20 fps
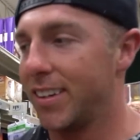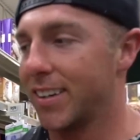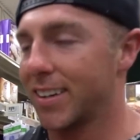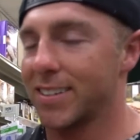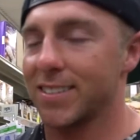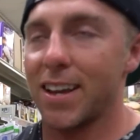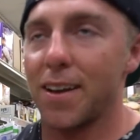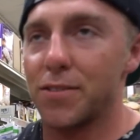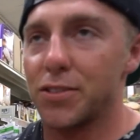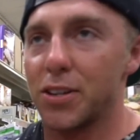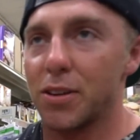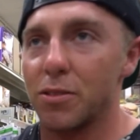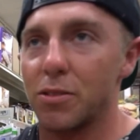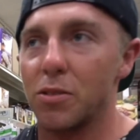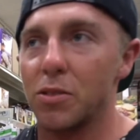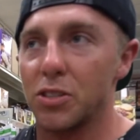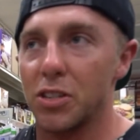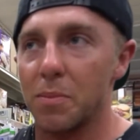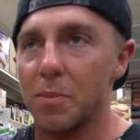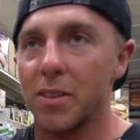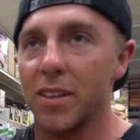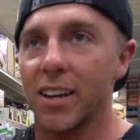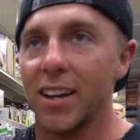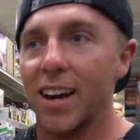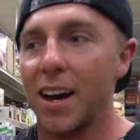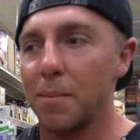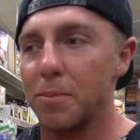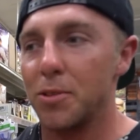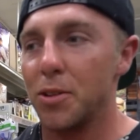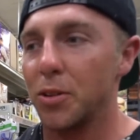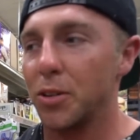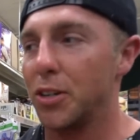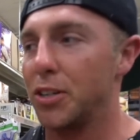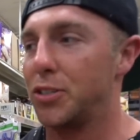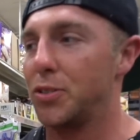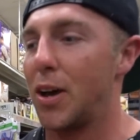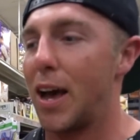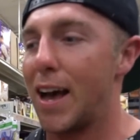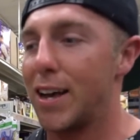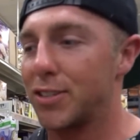because obviously they're doing something like up no
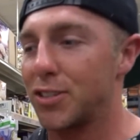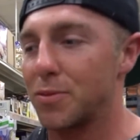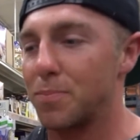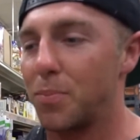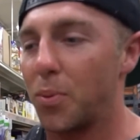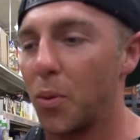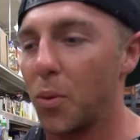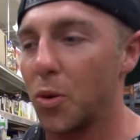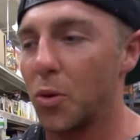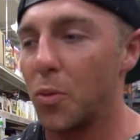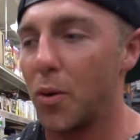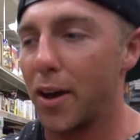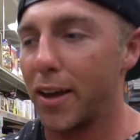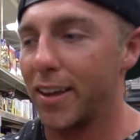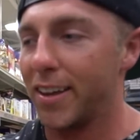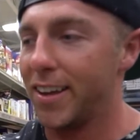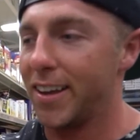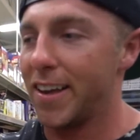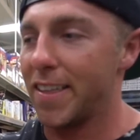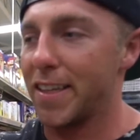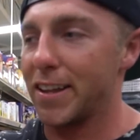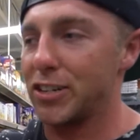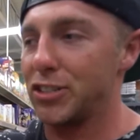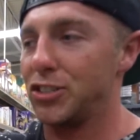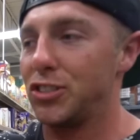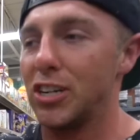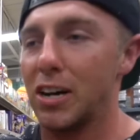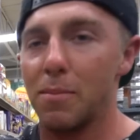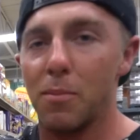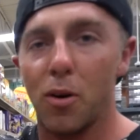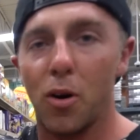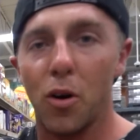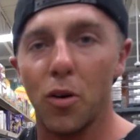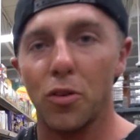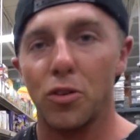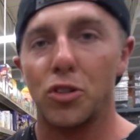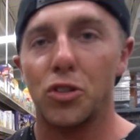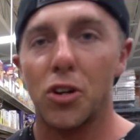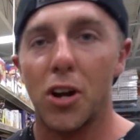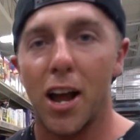good. So as they're pulling away, they just dump all
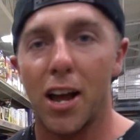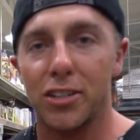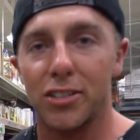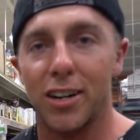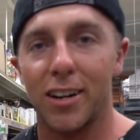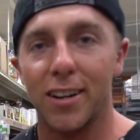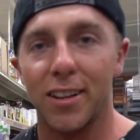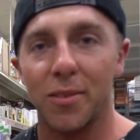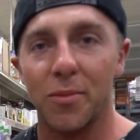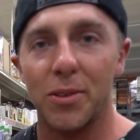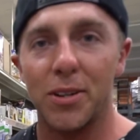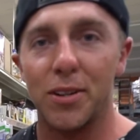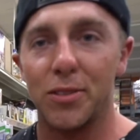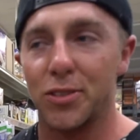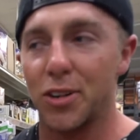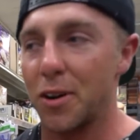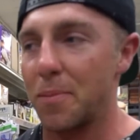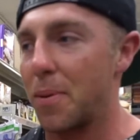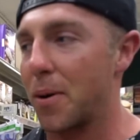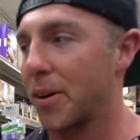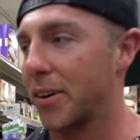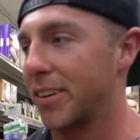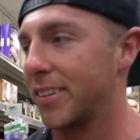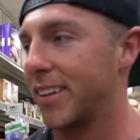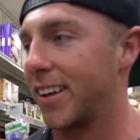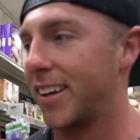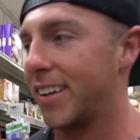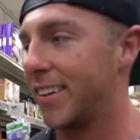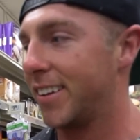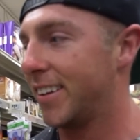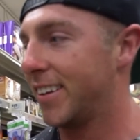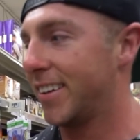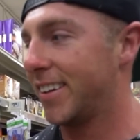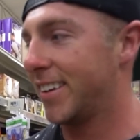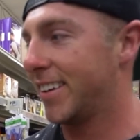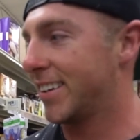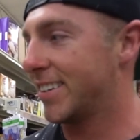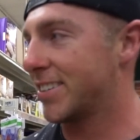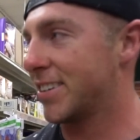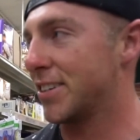their trash out of their windows in our parking lot.
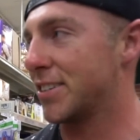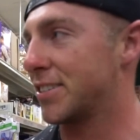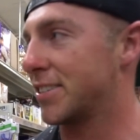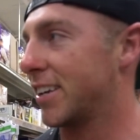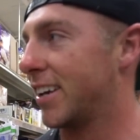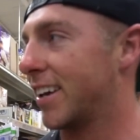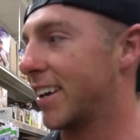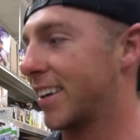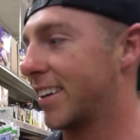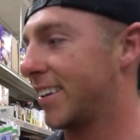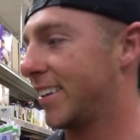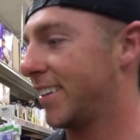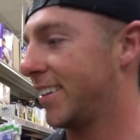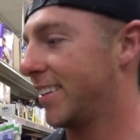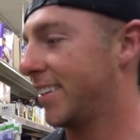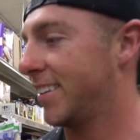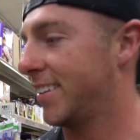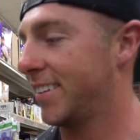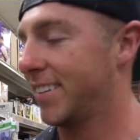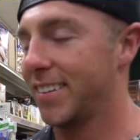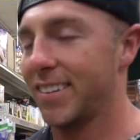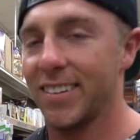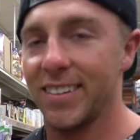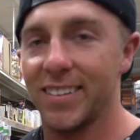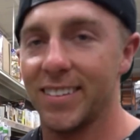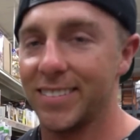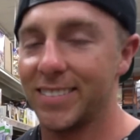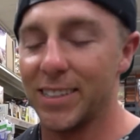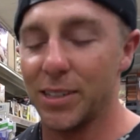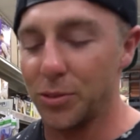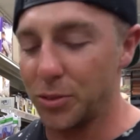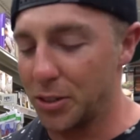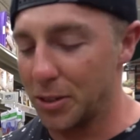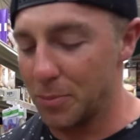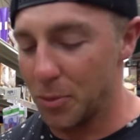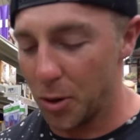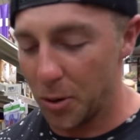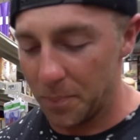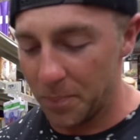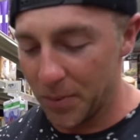That's like dude,
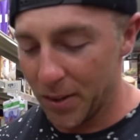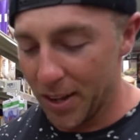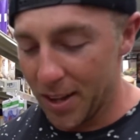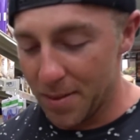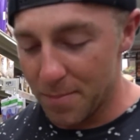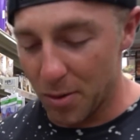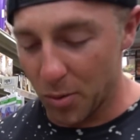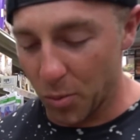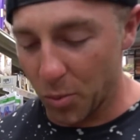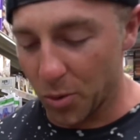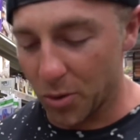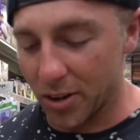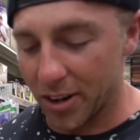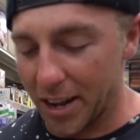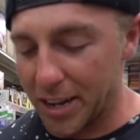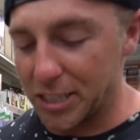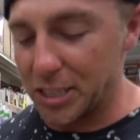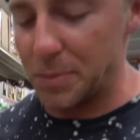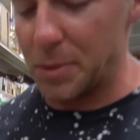come on. But we're at